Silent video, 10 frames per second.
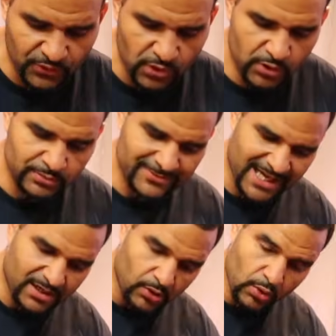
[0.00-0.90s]
full,
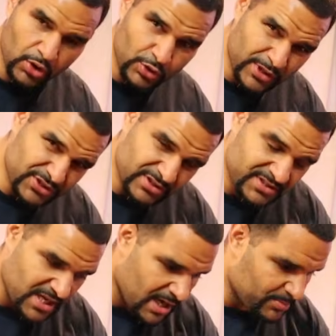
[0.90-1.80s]
not all the way to the
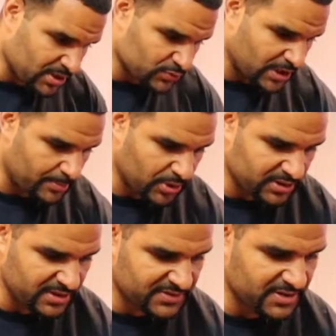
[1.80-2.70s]
top, because when I
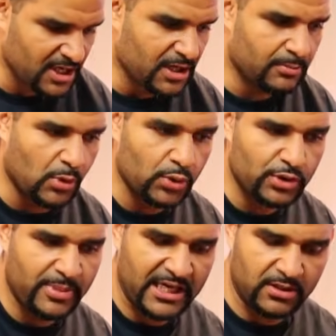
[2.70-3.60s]
put this
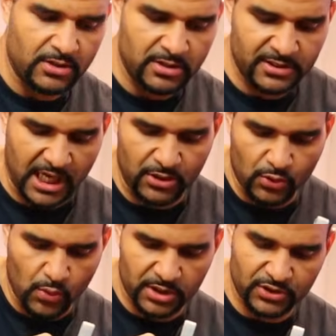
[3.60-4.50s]
motor back on, I
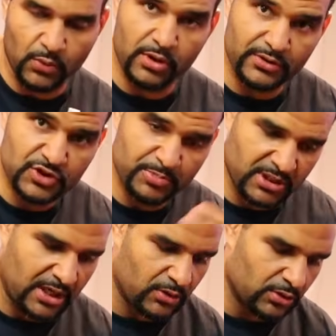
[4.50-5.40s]
don't want the water to
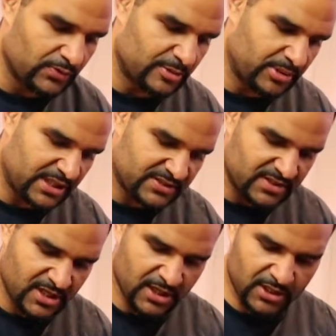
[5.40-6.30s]
spill out all over the place.